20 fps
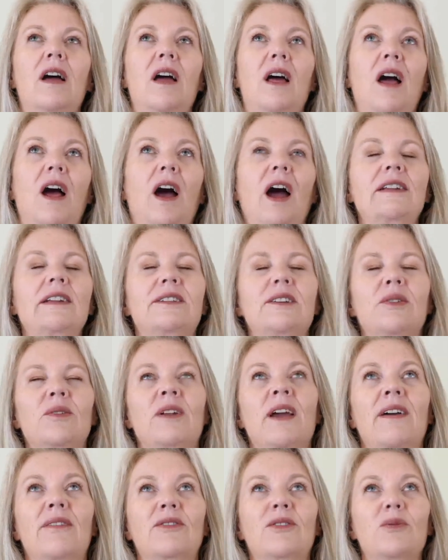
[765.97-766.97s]
I don't
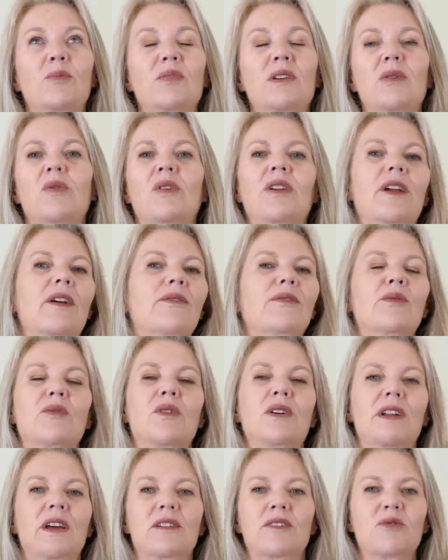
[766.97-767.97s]
have to be what
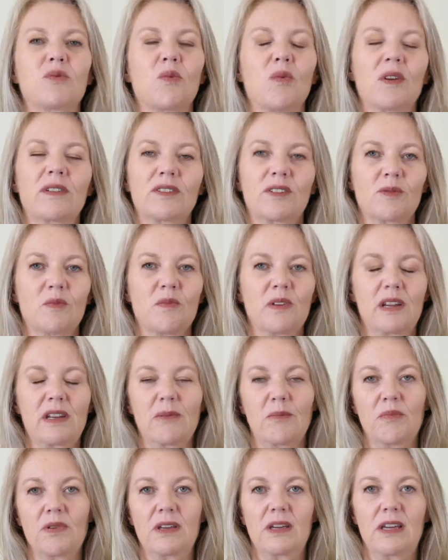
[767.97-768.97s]
everyone else wants me to
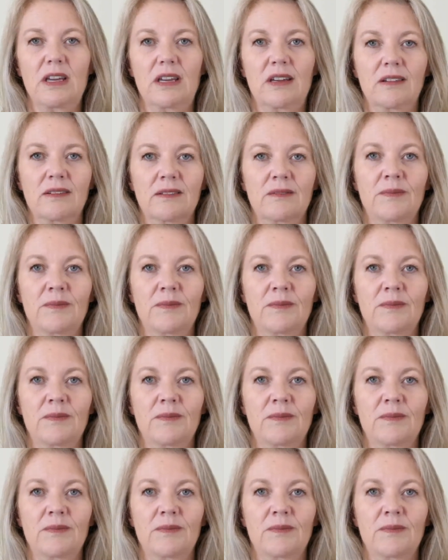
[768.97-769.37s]
be.